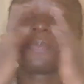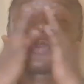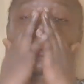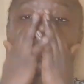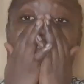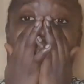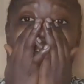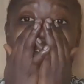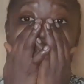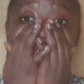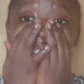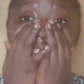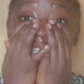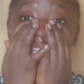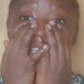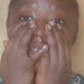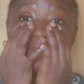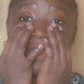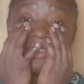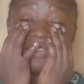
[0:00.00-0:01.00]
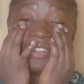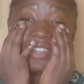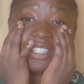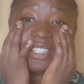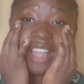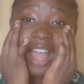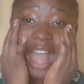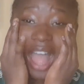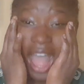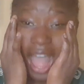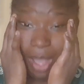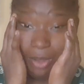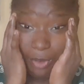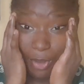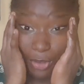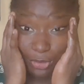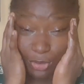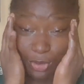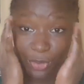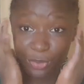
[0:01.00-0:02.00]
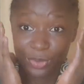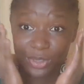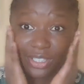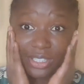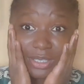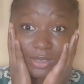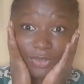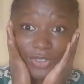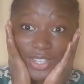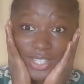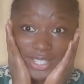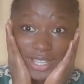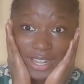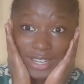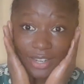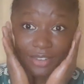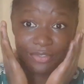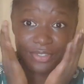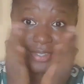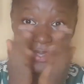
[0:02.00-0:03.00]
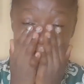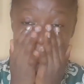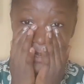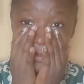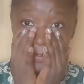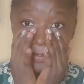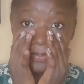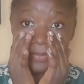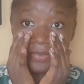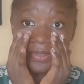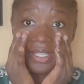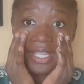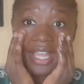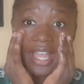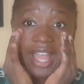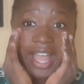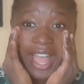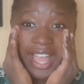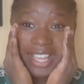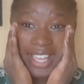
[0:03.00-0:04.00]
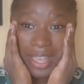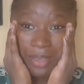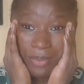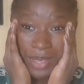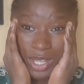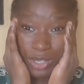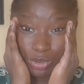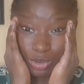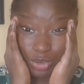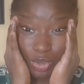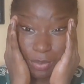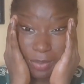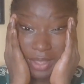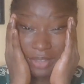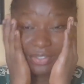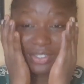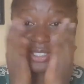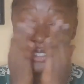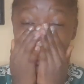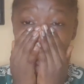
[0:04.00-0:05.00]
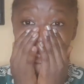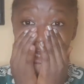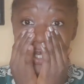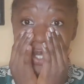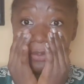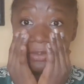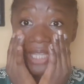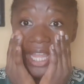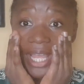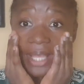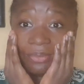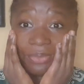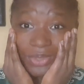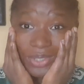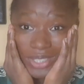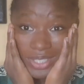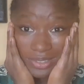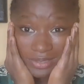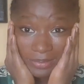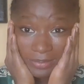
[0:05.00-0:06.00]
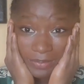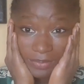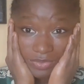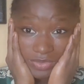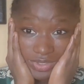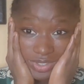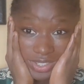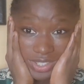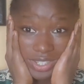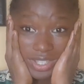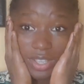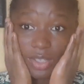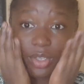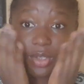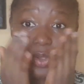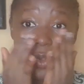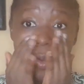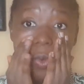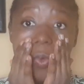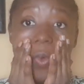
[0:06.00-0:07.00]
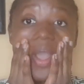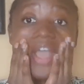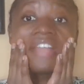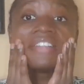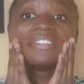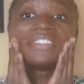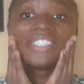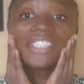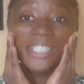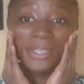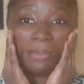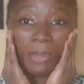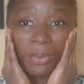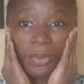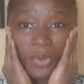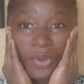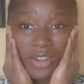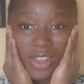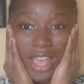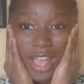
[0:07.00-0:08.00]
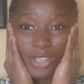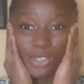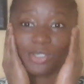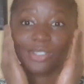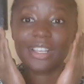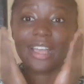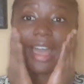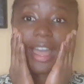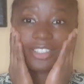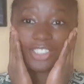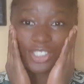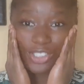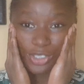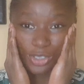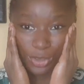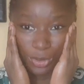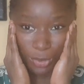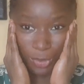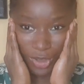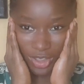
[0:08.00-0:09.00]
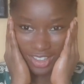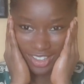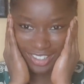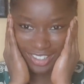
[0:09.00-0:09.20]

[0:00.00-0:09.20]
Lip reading: So if you're looking at my face that what's wrong with this face and everything, I came here to show my face that sometimes when dysmenorrhea catches you,